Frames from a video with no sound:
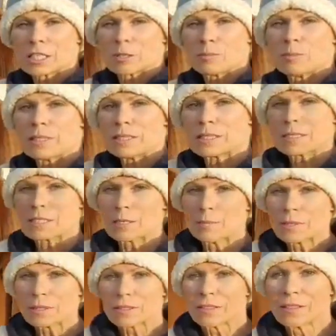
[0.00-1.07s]
can be
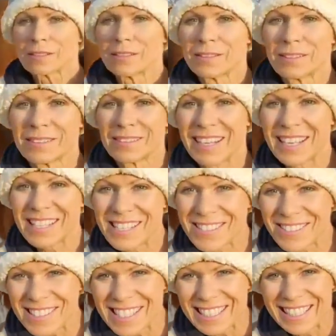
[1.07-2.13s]
similar. Hi,
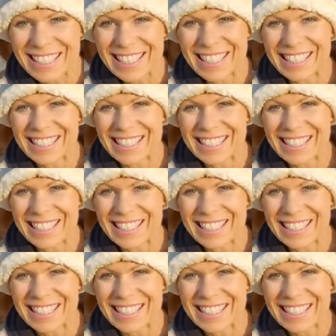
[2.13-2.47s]
Susan.